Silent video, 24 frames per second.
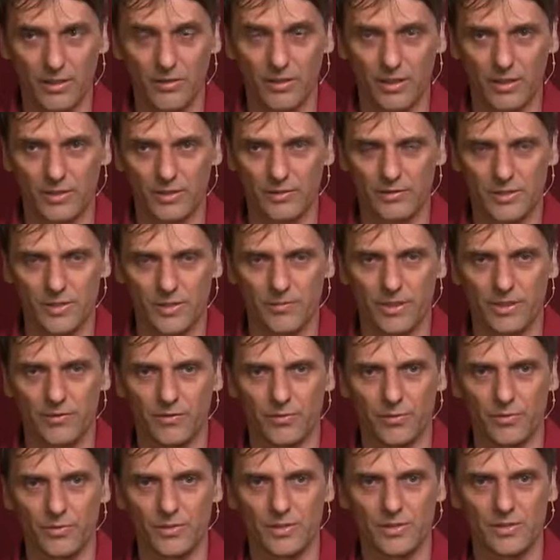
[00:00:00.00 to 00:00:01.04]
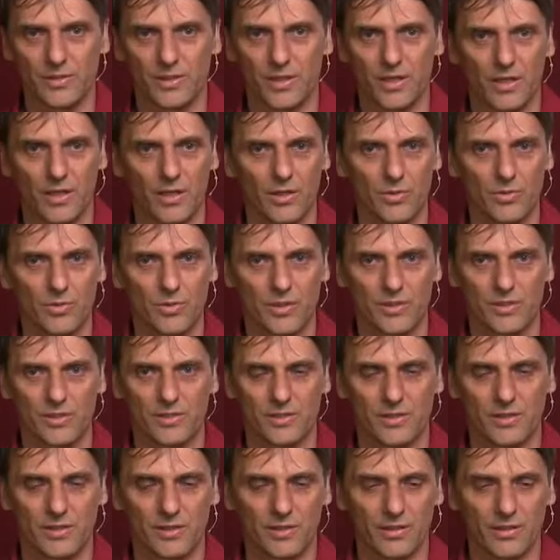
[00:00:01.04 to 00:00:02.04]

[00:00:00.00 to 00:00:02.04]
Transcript: in, in sweet fruits, you just